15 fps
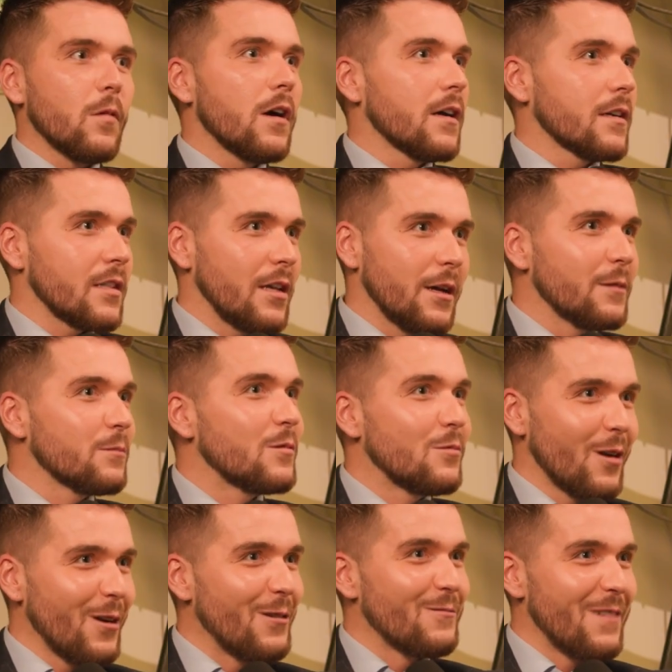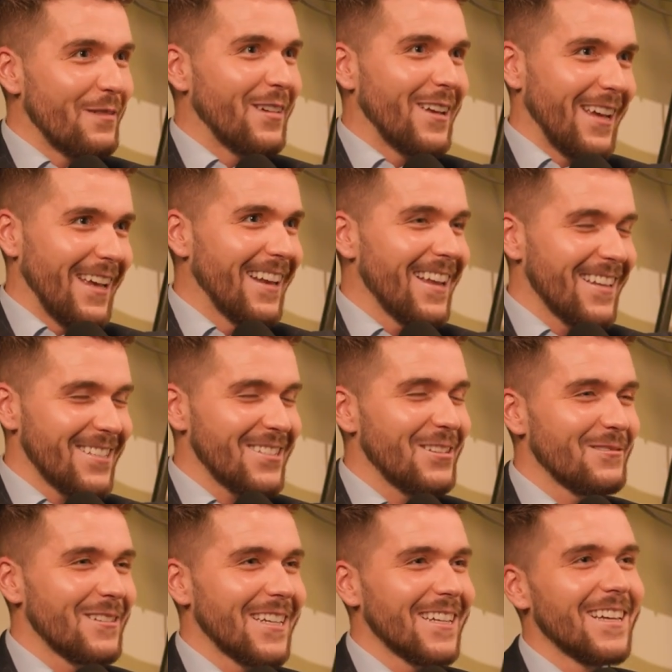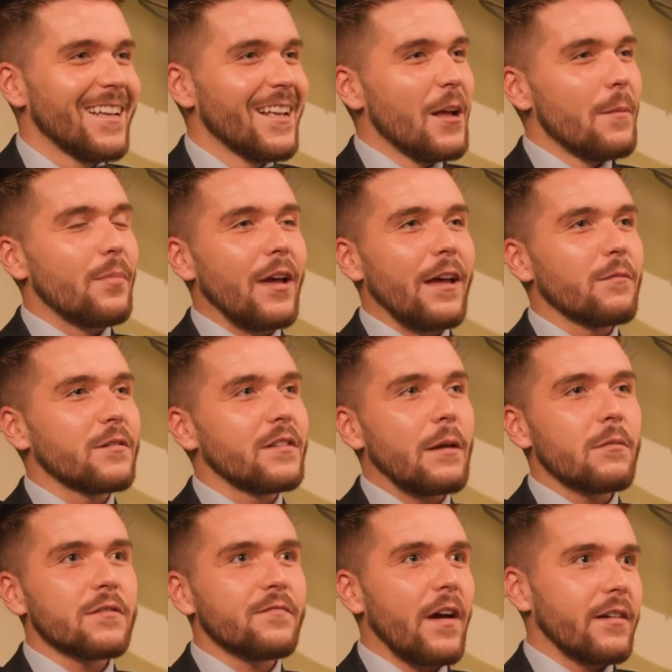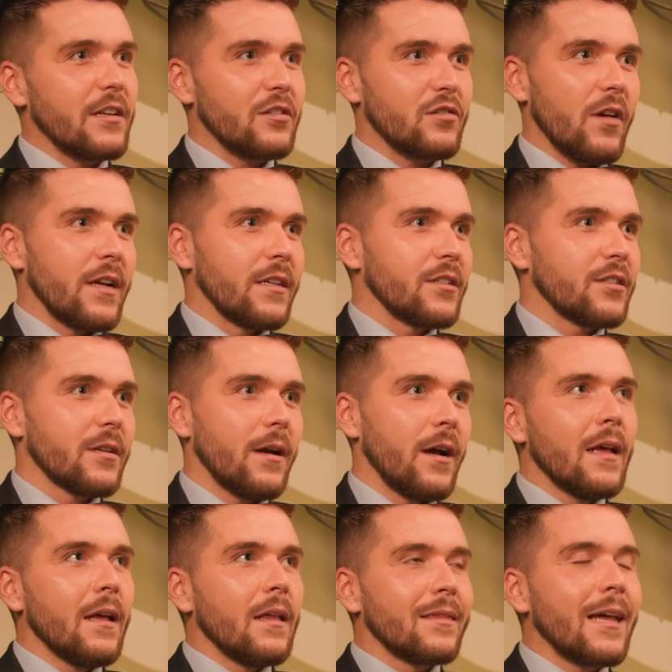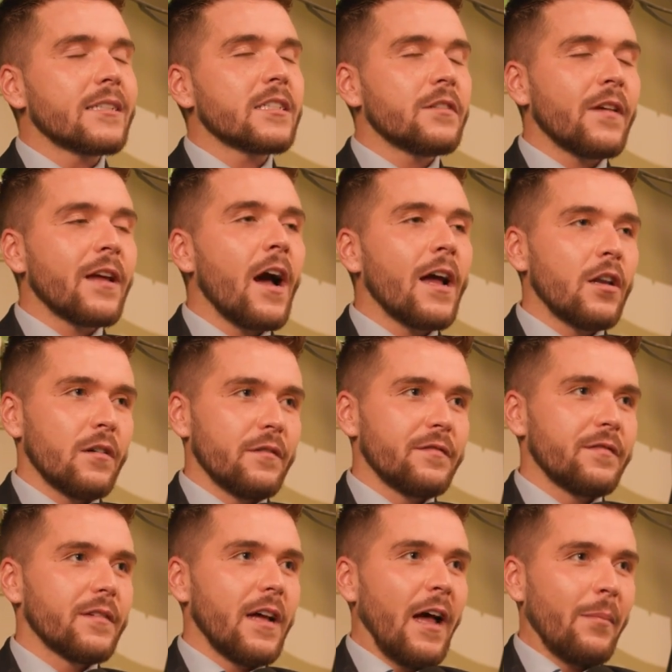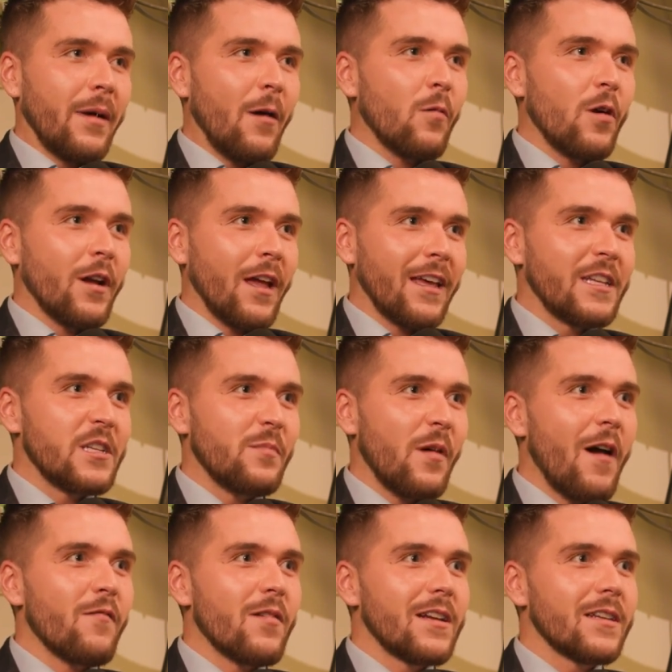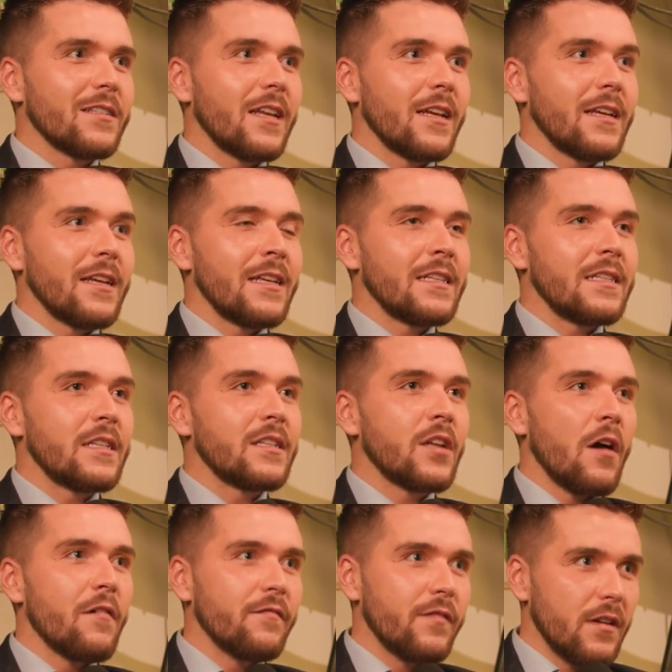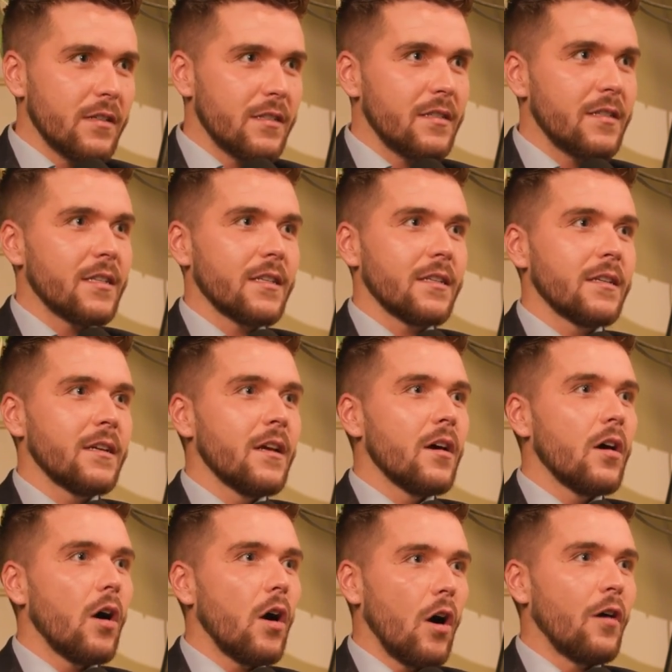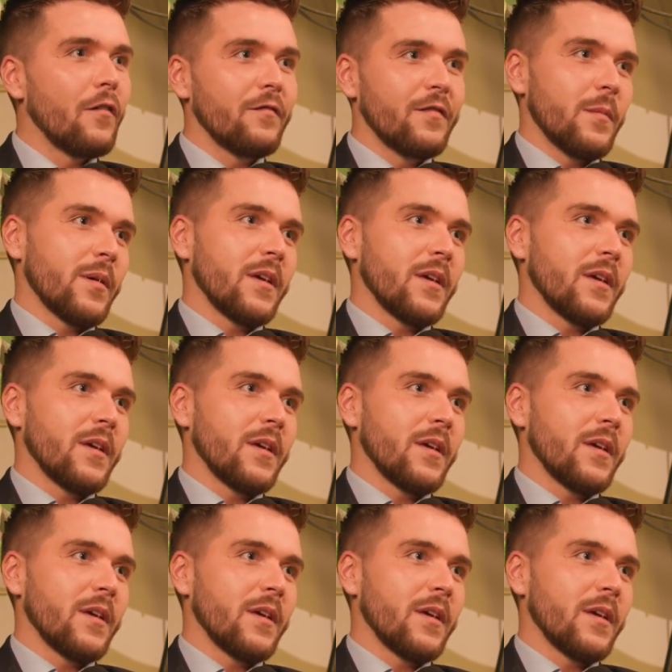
it works, hun, we'll go with it. Let's do it. But it was very strange. That's the thing I love about working in Dubai real estate is the diversity of